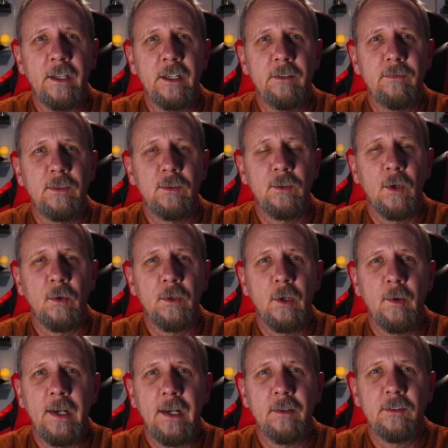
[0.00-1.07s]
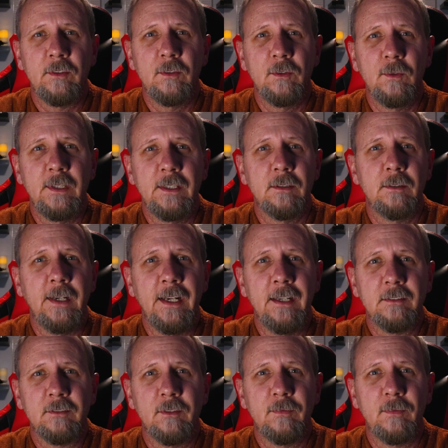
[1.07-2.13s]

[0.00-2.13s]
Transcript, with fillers: And if you don't know how to, either ask a